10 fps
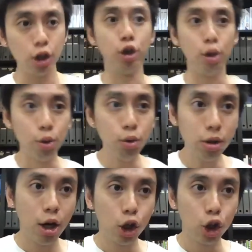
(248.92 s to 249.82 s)
you
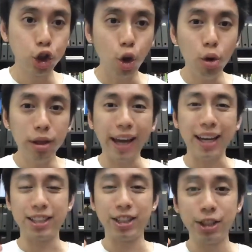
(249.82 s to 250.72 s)
showed like
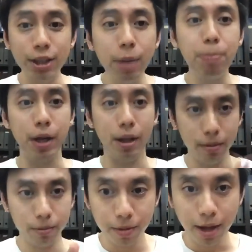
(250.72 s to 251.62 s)
a snippet
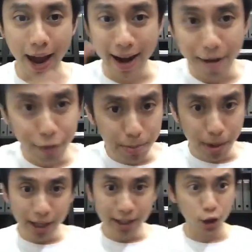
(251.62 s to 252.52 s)
and
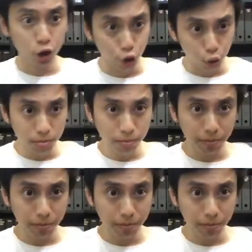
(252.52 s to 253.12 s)
everybody's in Zoom